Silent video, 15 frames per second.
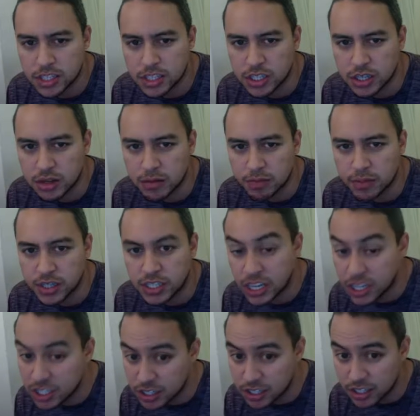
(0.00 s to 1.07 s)
to
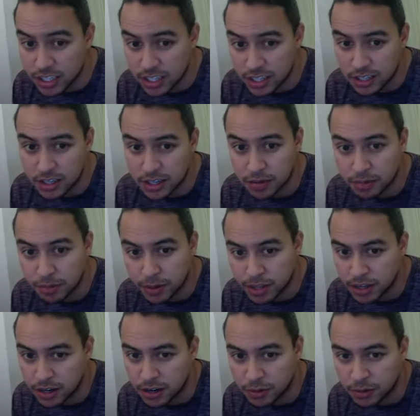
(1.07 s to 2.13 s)
potentially,
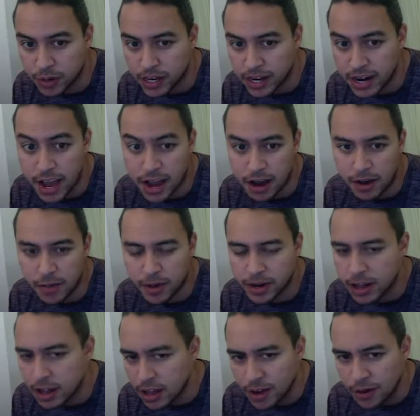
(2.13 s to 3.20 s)
win now.
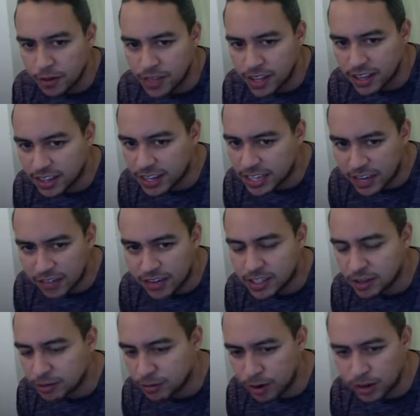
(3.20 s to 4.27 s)
With Anthony Davis
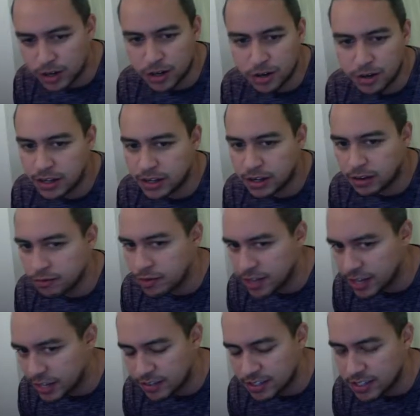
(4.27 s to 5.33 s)
and Roto and with
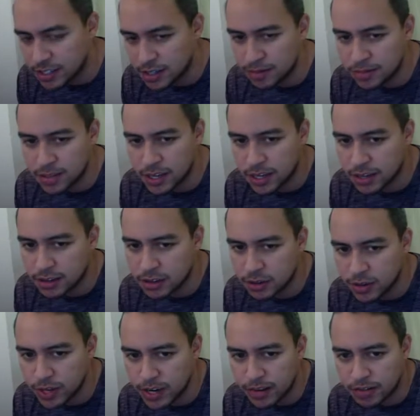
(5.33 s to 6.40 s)
11 teams, like you
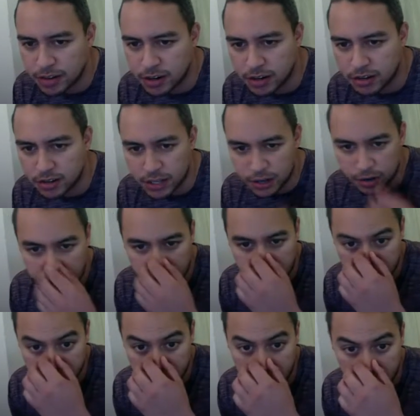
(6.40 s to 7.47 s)
can never, count
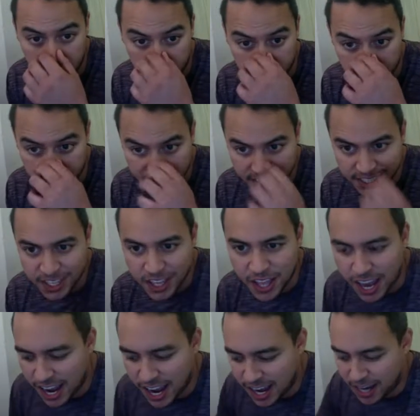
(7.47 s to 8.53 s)
him out. So
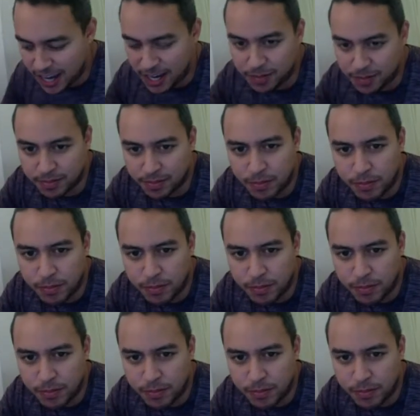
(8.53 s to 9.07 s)
I